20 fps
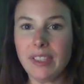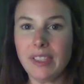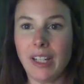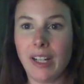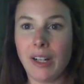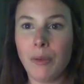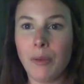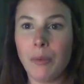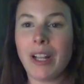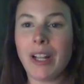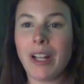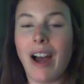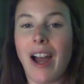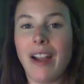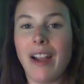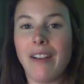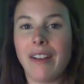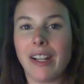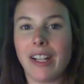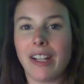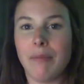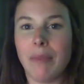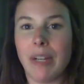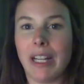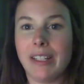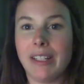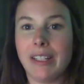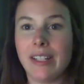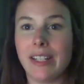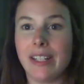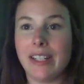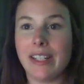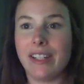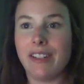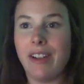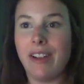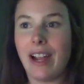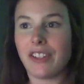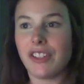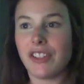What I recommend is
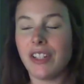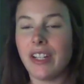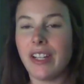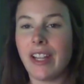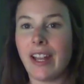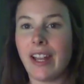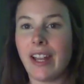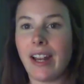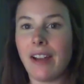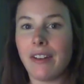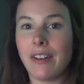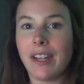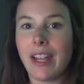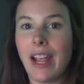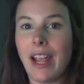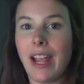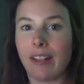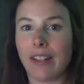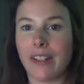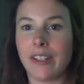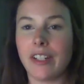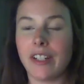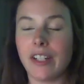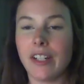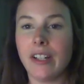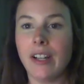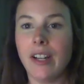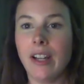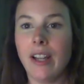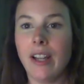you actually get out a calendar.